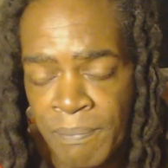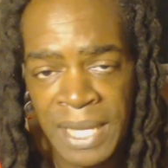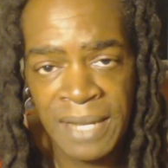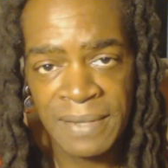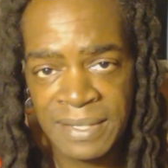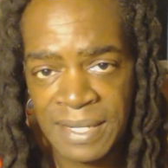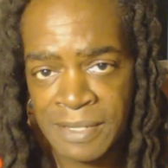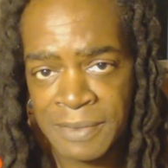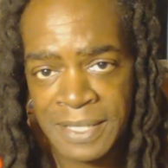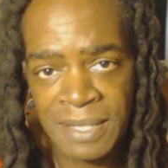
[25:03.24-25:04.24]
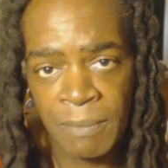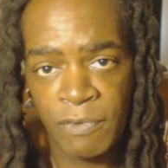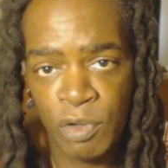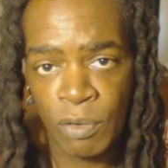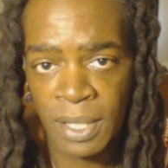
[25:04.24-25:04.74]
many of the systems that some
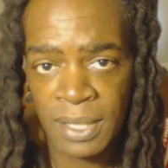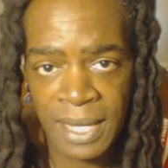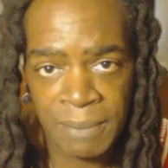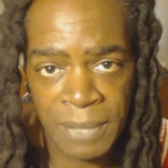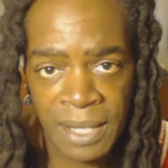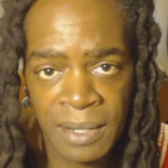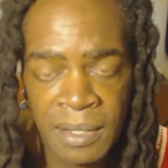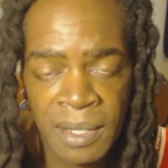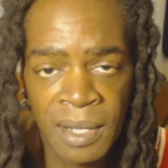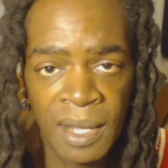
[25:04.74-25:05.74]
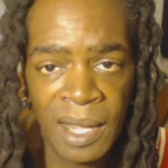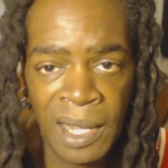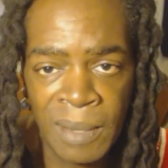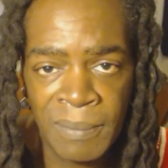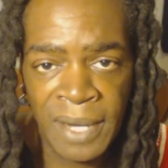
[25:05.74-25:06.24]
of you are claiming.
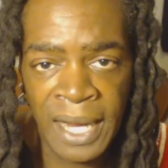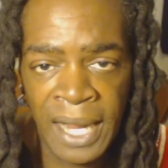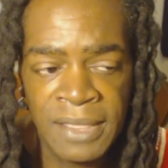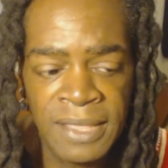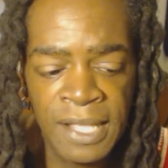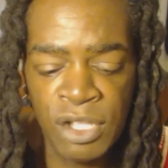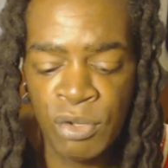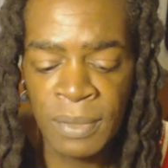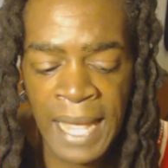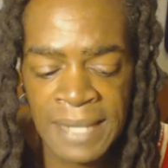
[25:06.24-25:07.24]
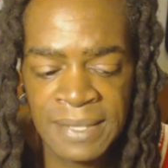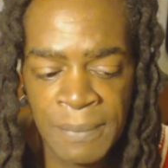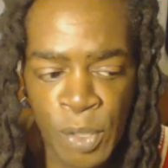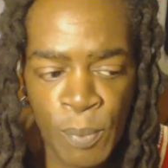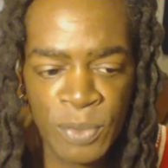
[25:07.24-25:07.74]
And then you lack
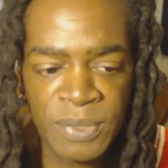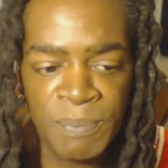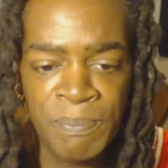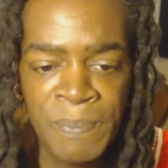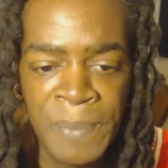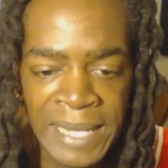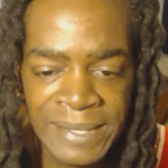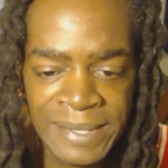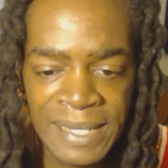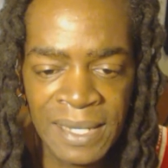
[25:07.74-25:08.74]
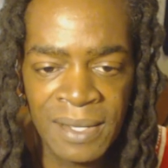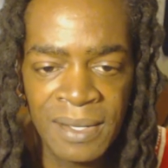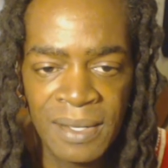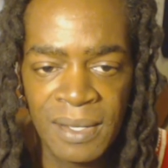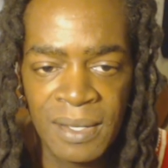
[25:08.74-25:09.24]
some of the most basic
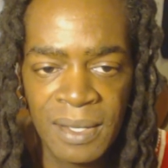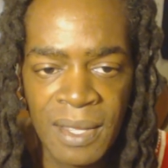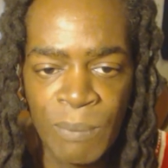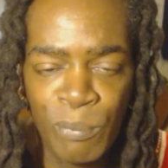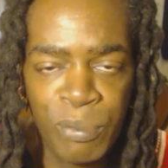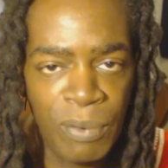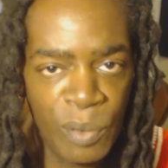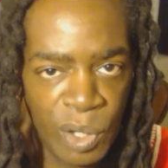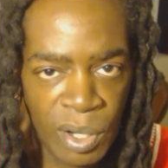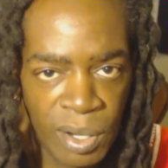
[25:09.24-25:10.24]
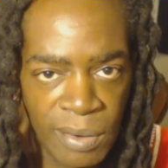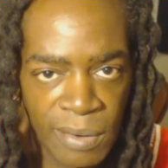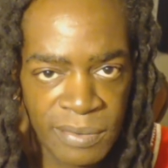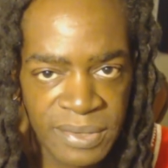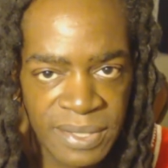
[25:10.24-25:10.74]

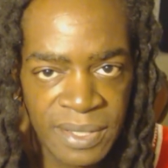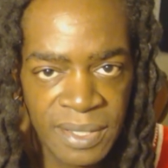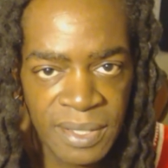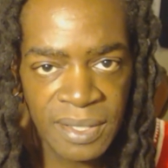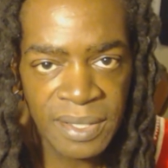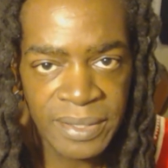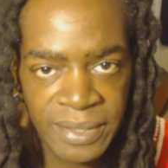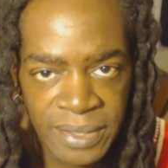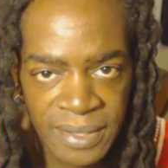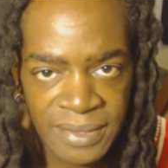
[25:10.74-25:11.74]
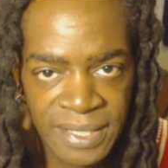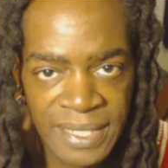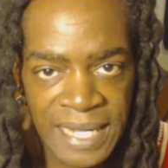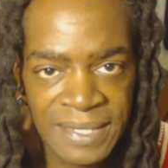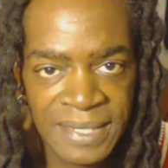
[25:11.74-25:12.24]
protocols
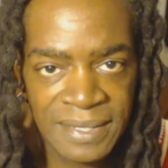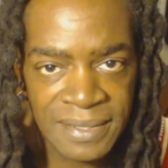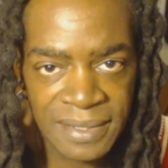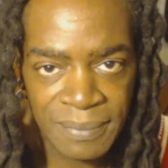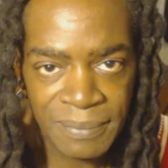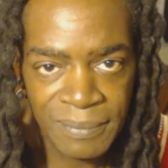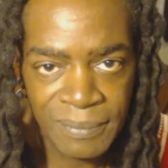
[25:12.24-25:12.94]
to that system.